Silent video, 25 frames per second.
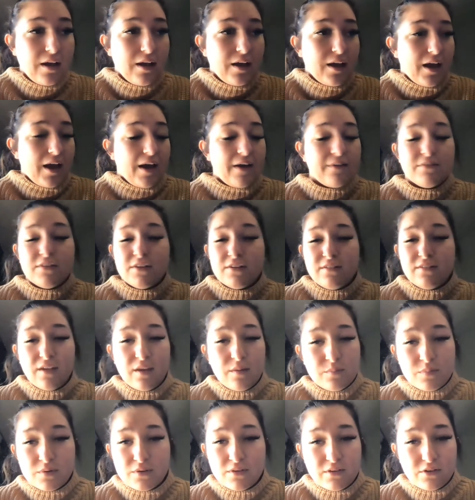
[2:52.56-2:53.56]
have the
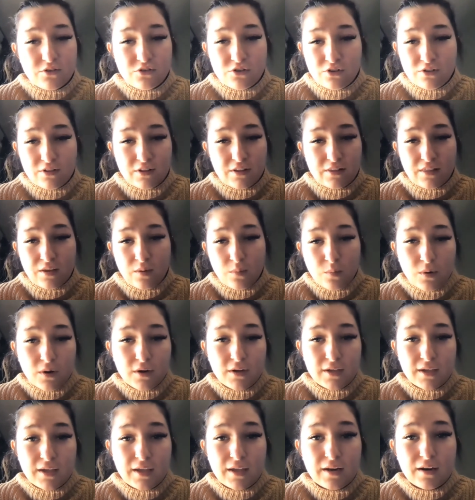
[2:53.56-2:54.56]
same position that they work
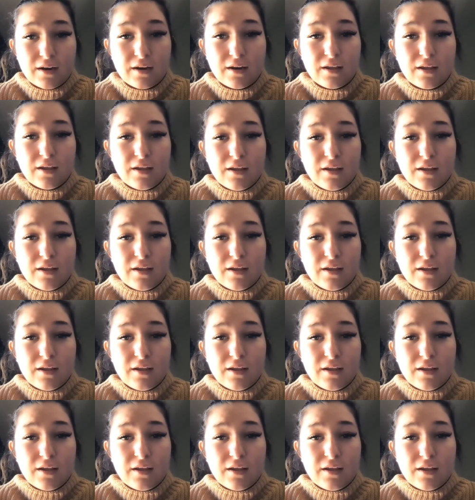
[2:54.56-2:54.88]
in,